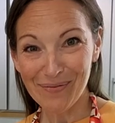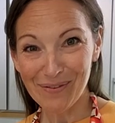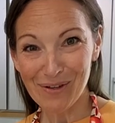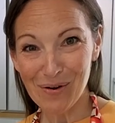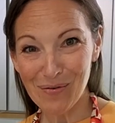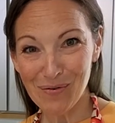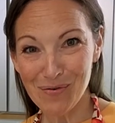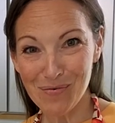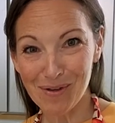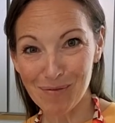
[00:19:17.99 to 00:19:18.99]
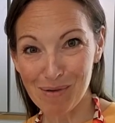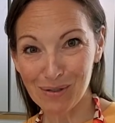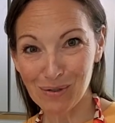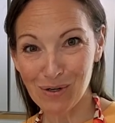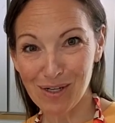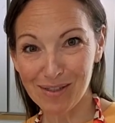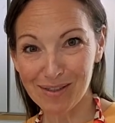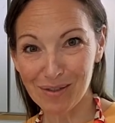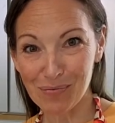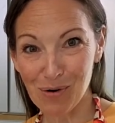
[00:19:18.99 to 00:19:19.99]
Tofu with mixed greens
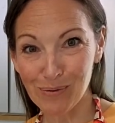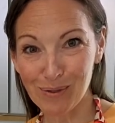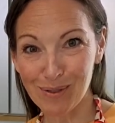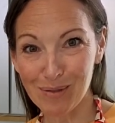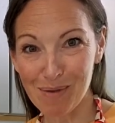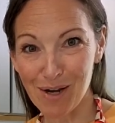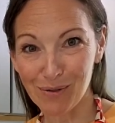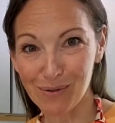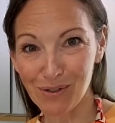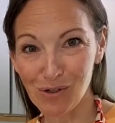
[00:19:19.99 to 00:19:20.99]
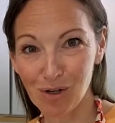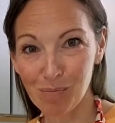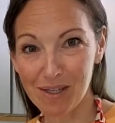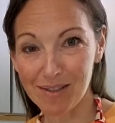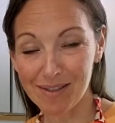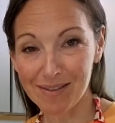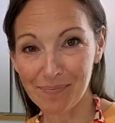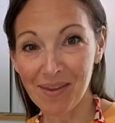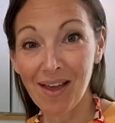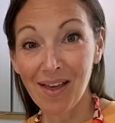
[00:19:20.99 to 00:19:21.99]
and roasted tomatoes and chickpeas.
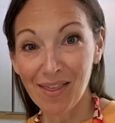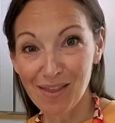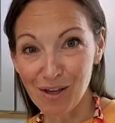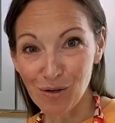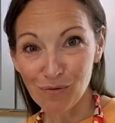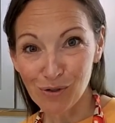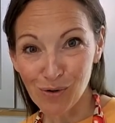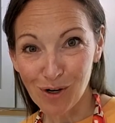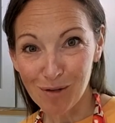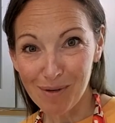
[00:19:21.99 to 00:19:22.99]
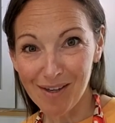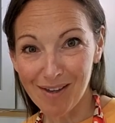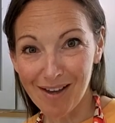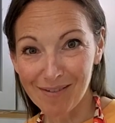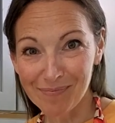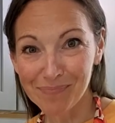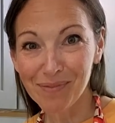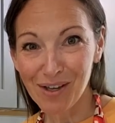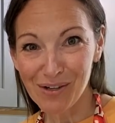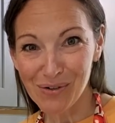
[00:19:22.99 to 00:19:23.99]
Thank you for joining me again.
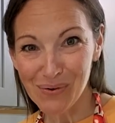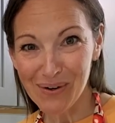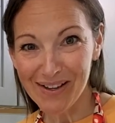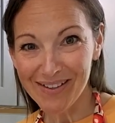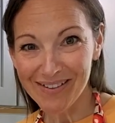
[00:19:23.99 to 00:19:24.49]
Enjoy.